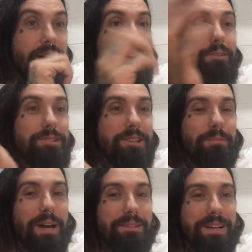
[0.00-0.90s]
Also,
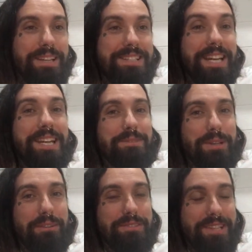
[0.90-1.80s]
by the way, the tickets
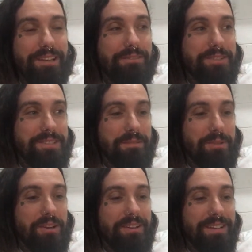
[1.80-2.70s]
went on sale for
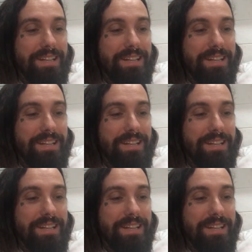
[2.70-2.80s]
Slipknot.